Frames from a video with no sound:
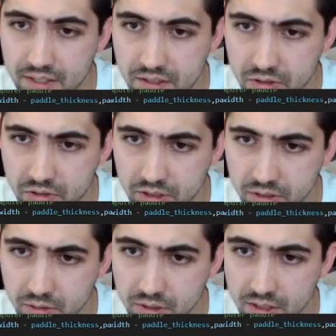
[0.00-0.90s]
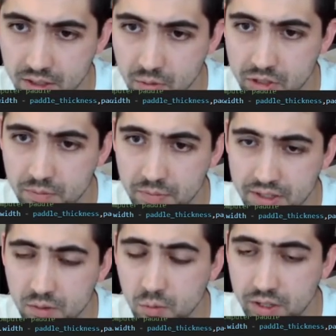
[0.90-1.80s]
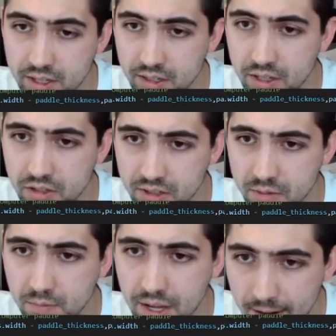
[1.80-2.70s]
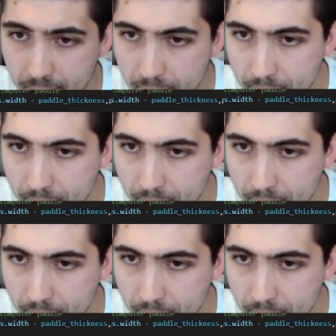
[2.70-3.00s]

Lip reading: is true, which means the win condition is met,